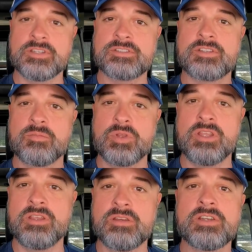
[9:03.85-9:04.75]
This could
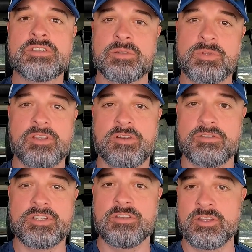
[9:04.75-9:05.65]
be something
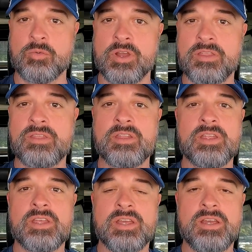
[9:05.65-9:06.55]
you're dealing with.
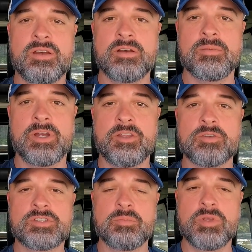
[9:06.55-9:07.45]
I
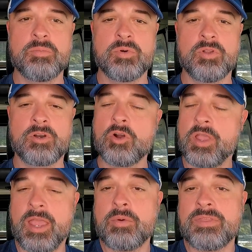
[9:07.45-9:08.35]
know some people are
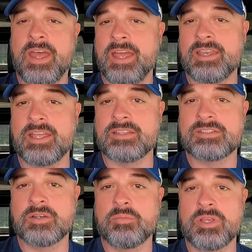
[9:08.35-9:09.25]
okay with that,
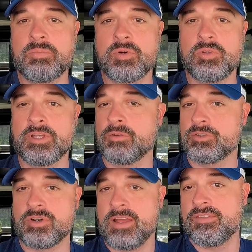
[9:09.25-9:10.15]
and some people,
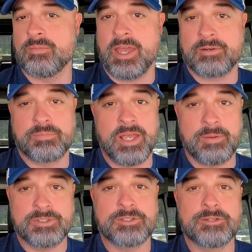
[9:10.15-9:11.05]
it'll drive them
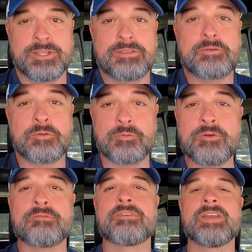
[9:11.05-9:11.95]
absolutely through the
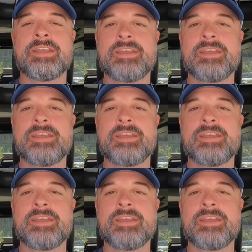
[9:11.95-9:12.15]
roof.